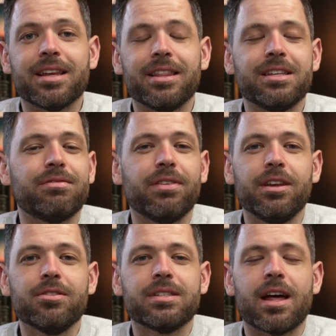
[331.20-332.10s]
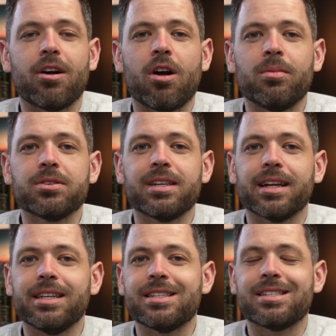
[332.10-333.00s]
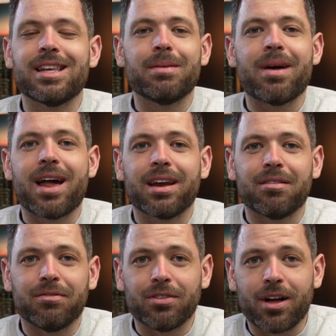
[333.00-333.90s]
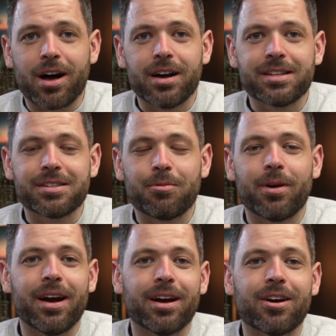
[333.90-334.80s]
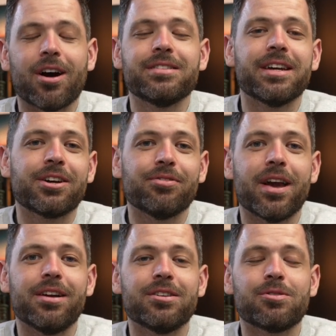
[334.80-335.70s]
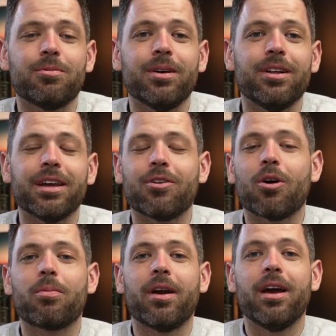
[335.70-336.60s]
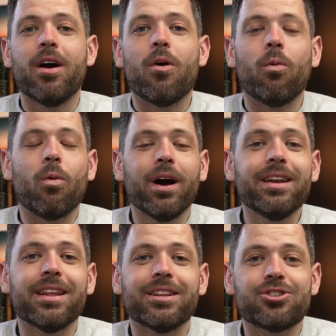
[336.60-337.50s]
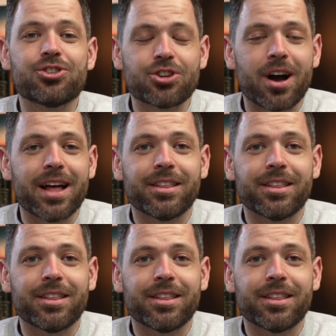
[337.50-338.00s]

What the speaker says: these videos that are almost like these cinematic vlogs where content creators will incorporate what shot